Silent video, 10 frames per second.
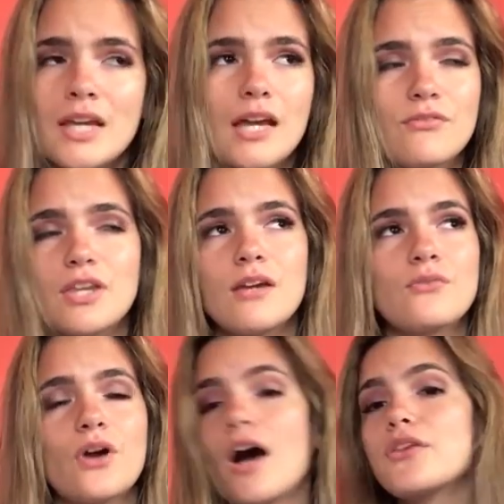if they've
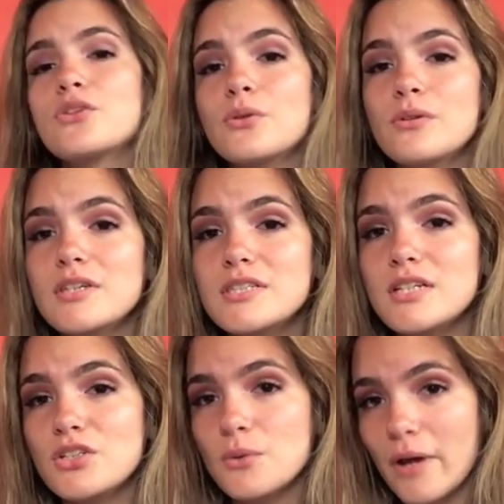gone through this
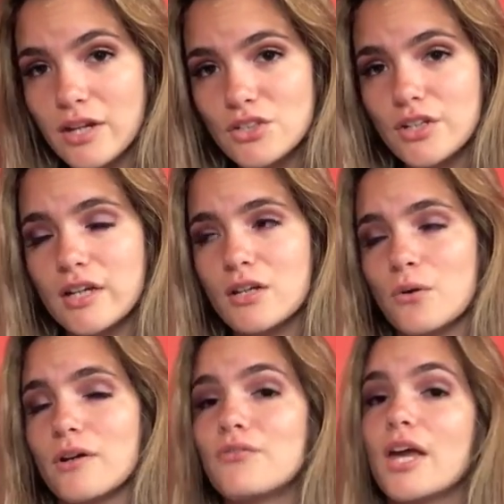situation,
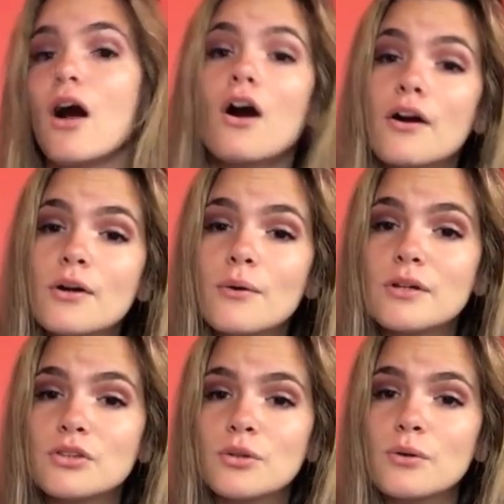or if they are
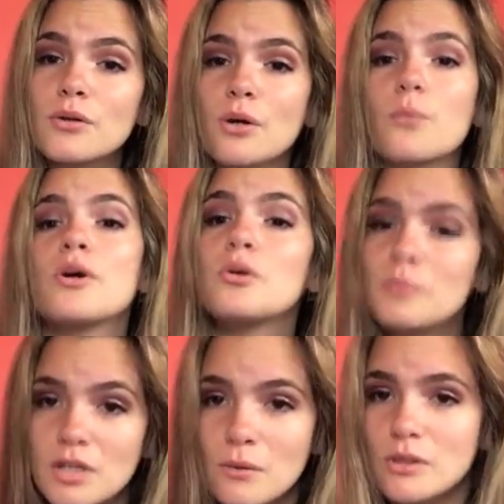going through it or will
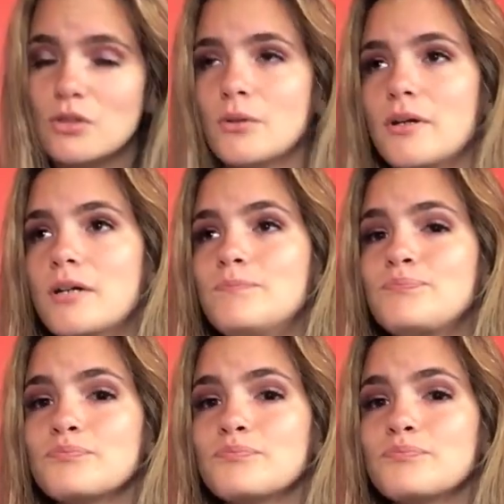be going through it.